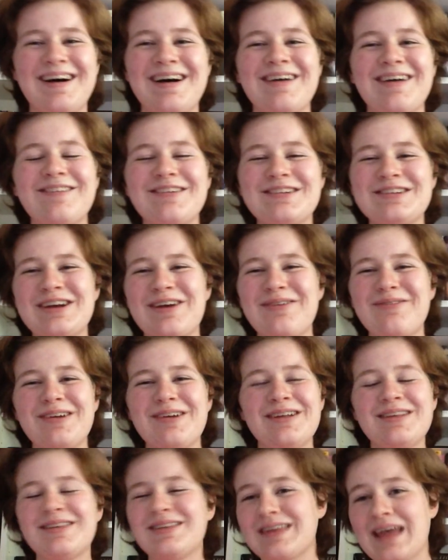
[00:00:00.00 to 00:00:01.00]
Which, I
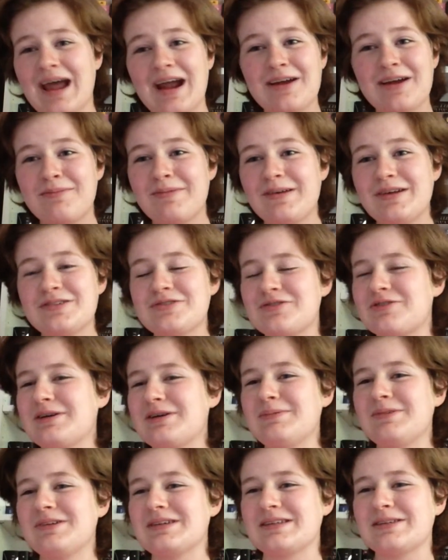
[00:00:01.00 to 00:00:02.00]
mean, that could be a
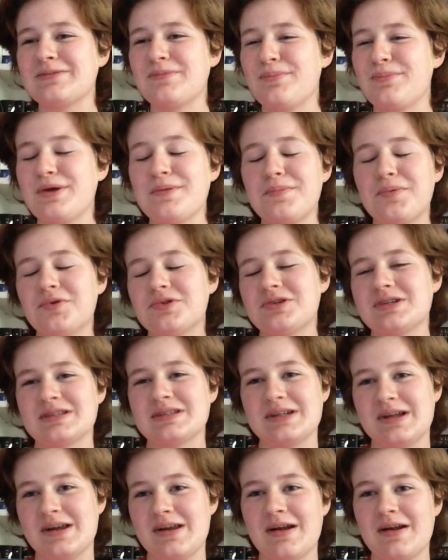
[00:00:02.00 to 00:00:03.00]
dream to some people
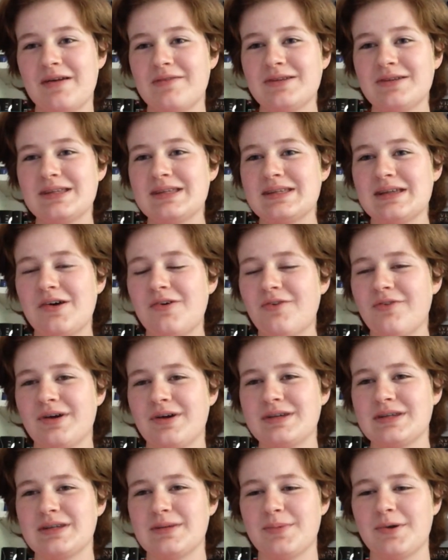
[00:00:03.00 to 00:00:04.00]
just in and of itself,
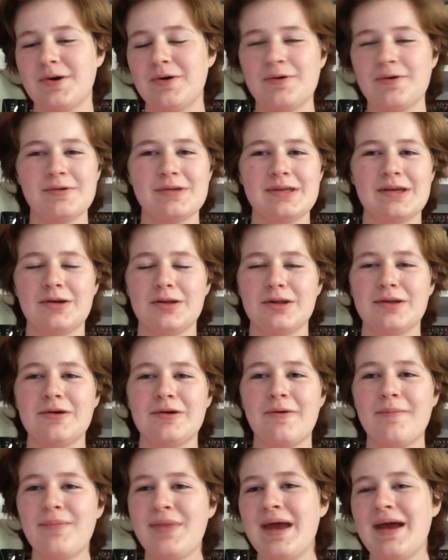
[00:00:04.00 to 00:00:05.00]
I suppose,
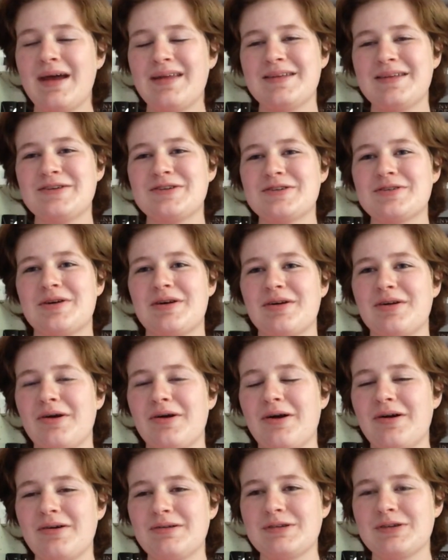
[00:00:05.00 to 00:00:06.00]
although this trailer
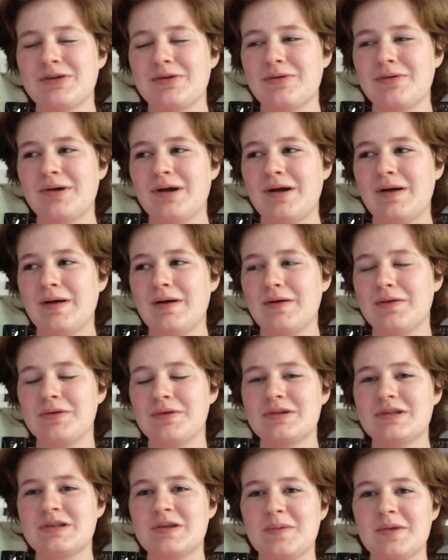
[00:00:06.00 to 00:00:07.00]
also
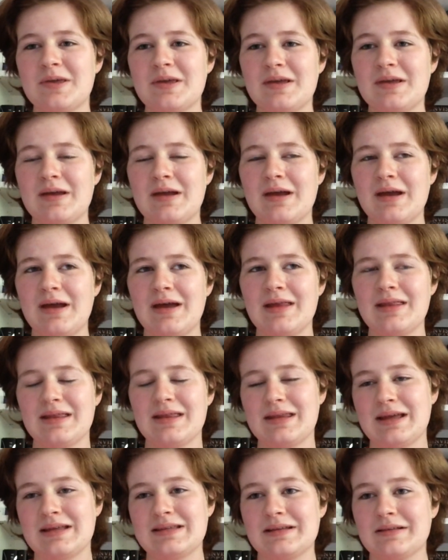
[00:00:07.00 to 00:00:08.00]
looks to be
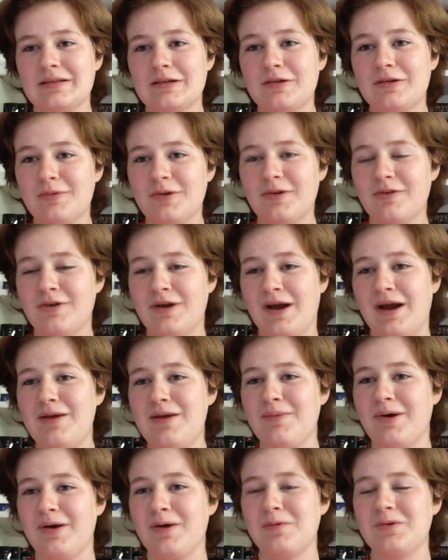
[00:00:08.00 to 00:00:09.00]
that's a little bit of a
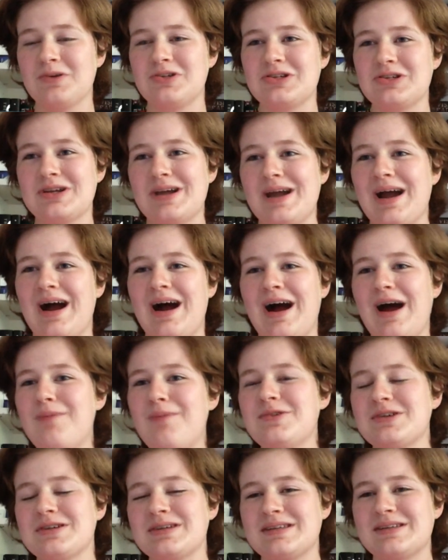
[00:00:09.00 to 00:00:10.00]
nightmare, which
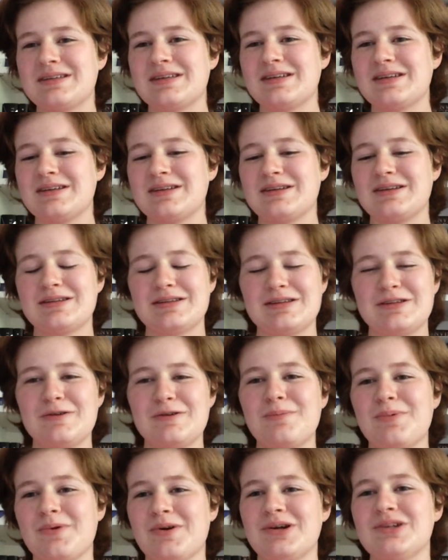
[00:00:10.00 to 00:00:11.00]
I'm just
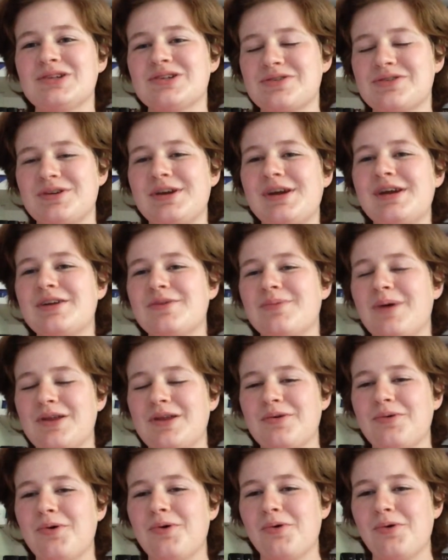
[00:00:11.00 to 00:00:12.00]
super intrigued by
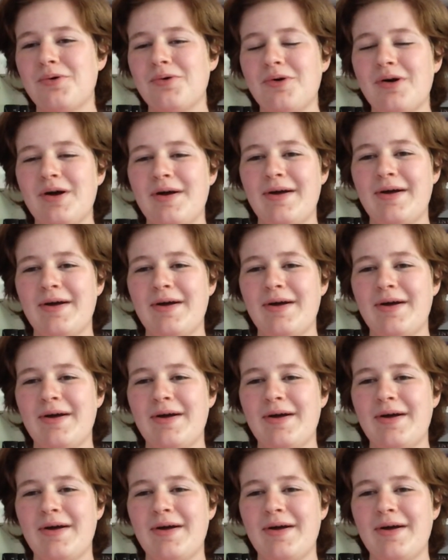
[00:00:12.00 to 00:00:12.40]
the whole